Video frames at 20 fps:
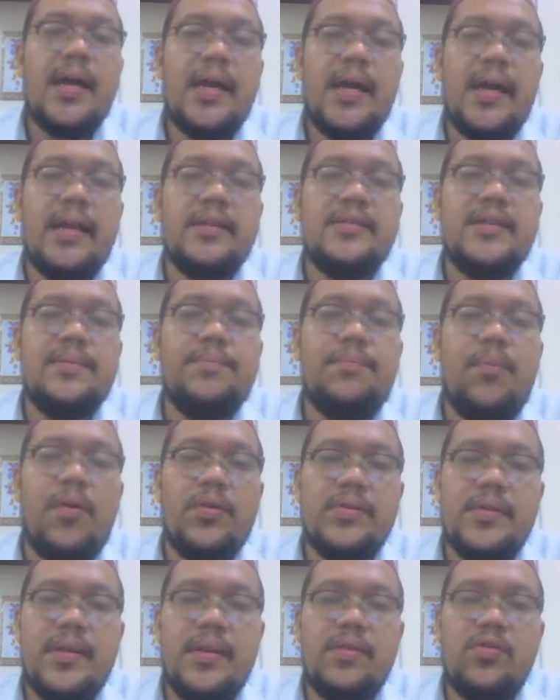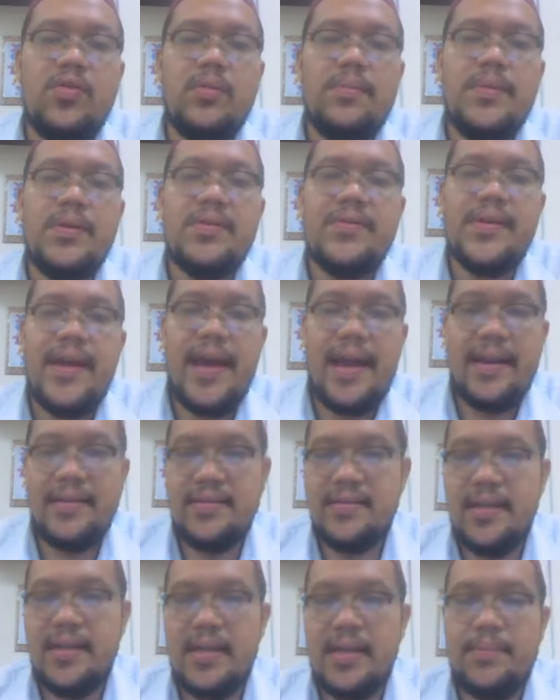it is important to be
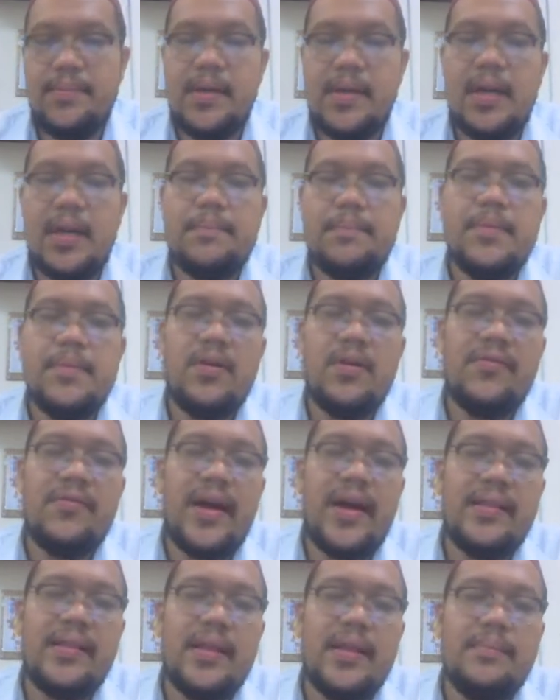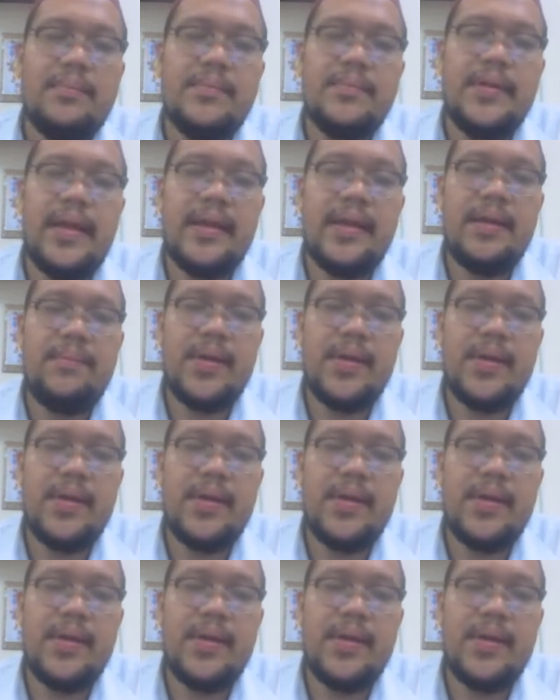realistic about number of items that